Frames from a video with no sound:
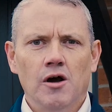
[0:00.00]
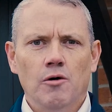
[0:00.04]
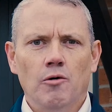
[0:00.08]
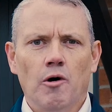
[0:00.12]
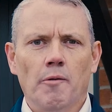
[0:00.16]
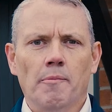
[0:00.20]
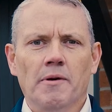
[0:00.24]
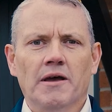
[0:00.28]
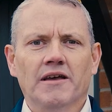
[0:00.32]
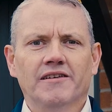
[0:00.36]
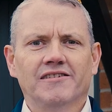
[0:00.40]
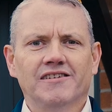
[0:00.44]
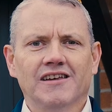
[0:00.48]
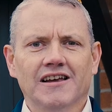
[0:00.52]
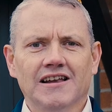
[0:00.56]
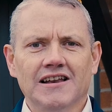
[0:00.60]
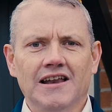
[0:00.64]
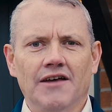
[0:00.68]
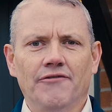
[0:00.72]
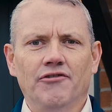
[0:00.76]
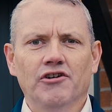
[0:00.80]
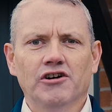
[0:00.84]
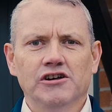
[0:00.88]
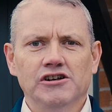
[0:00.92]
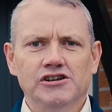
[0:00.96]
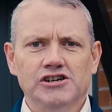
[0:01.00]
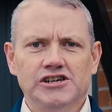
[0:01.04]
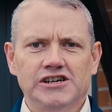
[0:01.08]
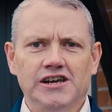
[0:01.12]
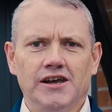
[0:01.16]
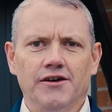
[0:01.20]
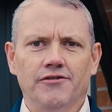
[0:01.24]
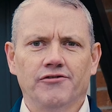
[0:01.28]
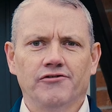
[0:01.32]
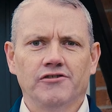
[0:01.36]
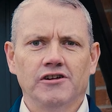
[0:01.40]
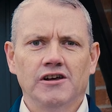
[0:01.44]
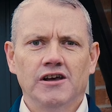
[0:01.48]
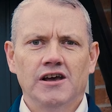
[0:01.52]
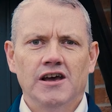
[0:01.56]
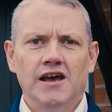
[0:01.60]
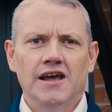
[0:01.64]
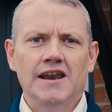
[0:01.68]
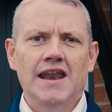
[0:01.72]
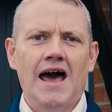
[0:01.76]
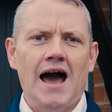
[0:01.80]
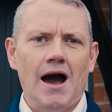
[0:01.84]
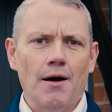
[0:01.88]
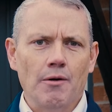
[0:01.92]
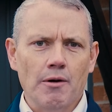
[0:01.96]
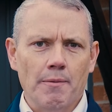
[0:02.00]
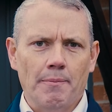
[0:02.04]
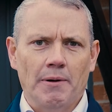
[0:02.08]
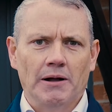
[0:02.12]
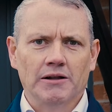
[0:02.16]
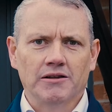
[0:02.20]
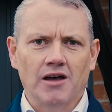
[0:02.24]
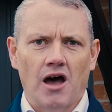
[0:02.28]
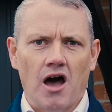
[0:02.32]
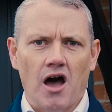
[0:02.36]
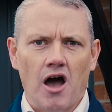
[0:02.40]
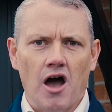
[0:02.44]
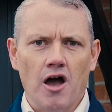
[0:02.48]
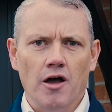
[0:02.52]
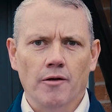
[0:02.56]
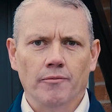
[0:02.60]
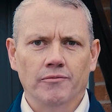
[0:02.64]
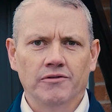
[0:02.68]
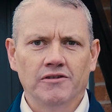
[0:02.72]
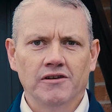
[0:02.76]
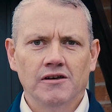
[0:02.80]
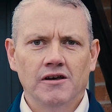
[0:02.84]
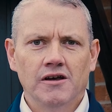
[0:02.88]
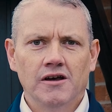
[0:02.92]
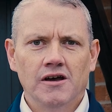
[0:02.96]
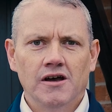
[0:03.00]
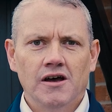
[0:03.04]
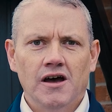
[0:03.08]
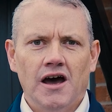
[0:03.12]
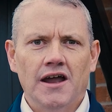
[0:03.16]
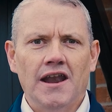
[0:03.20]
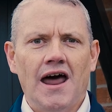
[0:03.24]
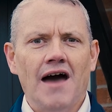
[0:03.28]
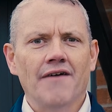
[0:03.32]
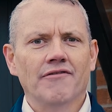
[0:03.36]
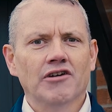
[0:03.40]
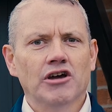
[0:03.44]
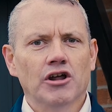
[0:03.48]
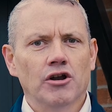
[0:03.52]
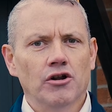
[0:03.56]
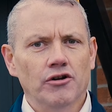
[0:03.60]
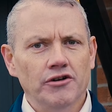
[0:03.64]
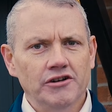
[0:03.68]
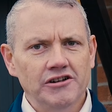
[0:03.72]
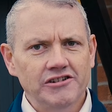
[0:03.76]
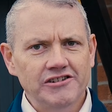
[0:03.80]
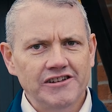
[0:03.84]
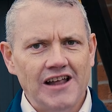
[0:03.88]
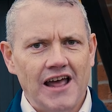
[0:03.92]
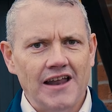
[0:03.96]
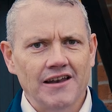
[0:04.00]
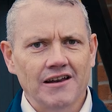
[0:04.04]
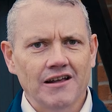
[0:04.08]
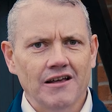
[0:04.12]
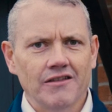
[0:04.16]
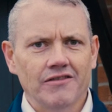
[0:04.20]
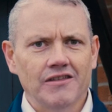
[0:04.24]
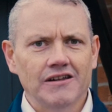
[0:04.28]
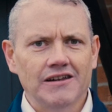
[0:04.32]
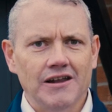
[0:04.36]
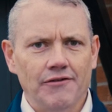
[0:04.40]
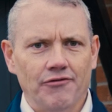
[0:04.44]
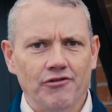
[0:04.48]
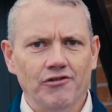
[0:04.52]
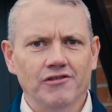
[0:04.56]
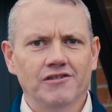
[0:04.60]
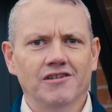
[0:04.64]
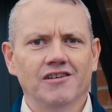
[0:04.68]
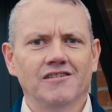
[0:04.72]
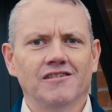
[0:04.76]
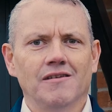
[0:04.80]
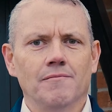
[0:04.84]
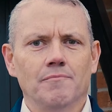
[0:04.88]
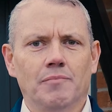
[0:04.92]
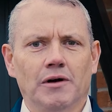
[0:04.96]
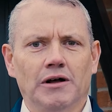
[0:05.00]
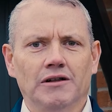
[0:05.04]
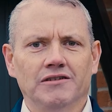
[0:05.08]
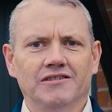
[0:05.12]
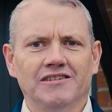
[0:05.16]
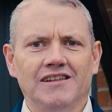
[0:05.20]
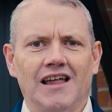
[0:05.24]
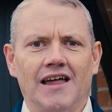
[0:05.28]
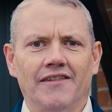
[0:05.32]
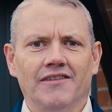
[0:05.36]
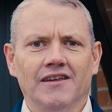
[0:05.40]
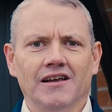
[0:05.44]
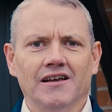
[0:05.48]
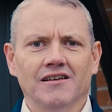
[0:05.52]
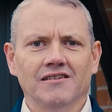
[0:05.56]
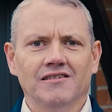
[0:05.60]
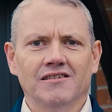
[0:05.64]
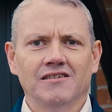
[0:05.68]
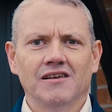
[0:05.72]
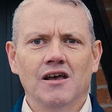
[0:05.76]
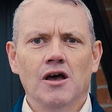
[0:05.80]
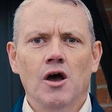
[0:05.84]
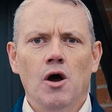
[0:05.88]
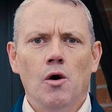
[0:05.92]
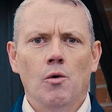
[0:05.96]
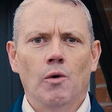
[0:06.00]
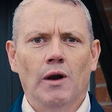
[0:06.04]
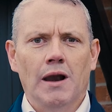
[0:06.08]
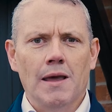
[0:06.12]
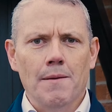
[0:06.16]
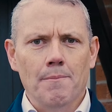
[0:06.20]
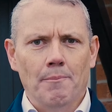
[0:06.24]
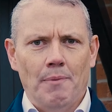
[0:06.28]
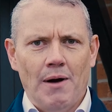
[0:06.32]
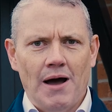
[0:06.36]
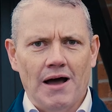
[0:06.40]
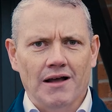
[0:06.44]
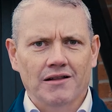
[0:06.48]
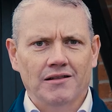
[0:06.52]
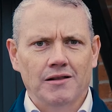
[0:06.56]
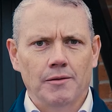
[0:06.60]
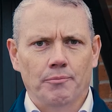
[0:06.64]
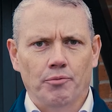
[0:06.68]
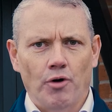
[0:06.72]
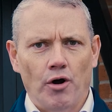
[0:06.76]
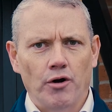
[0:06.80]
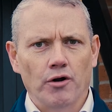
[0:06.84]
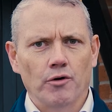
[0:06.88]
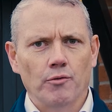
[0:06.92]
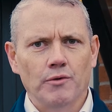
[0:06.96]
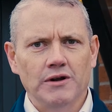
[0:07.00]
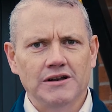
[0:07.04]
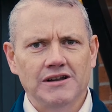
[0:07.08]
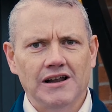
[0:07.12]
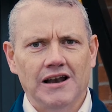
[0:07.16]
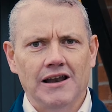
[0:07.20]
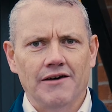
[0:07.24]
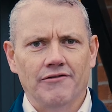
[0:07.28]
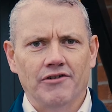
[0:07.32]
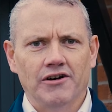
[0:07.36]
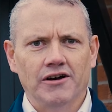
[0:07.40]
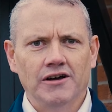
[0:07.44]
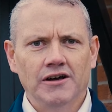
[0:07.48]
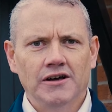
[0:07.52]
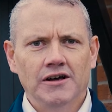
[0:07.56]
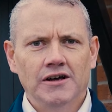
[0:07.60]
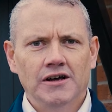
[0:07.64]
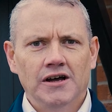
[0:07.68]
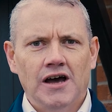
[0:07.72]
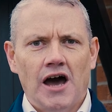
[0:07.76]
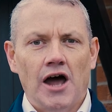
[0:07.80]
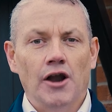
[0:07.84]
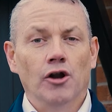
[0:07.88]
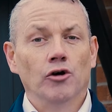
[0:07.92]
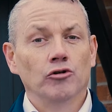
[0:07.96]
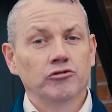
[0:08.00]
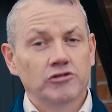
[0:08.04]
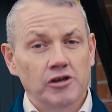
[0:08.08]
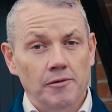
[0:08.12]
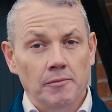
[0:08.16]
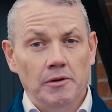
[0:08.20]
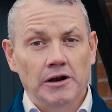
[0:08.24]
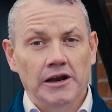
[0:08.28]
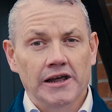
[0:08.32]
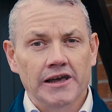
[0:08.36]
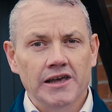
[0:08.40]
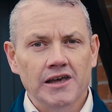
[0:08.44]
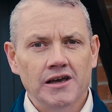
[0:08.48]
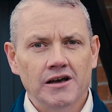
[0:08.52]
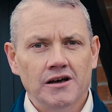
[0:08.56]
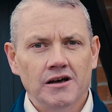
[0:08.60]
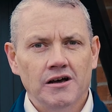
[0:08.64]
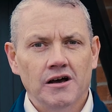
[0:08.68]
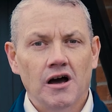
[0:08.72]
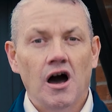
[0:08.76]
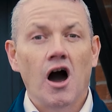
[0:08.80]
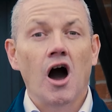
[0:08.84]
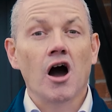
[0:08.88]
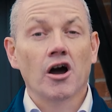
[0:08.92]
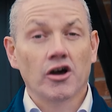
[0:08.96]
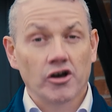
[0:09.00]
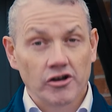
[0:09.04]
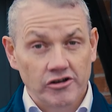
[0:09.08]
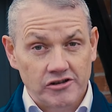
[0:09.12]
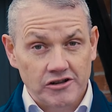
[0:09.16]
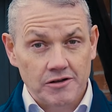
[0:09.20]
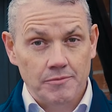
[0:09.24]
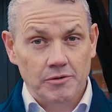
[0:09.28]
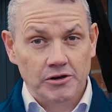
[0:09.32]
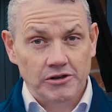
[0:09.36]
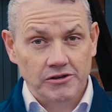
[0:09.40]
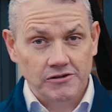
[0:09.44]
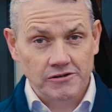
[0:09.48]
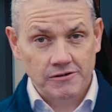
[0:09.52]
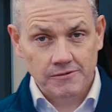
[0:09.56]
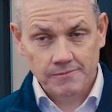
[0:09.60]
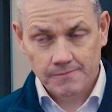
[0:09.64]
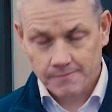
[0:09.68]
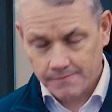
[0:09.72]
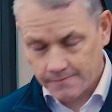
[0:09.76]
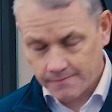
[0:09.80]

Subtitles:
will be a significant shift in how we build our homes, and having an understanding of the differences in build standards will impact the product we deliver and ultimately our customers.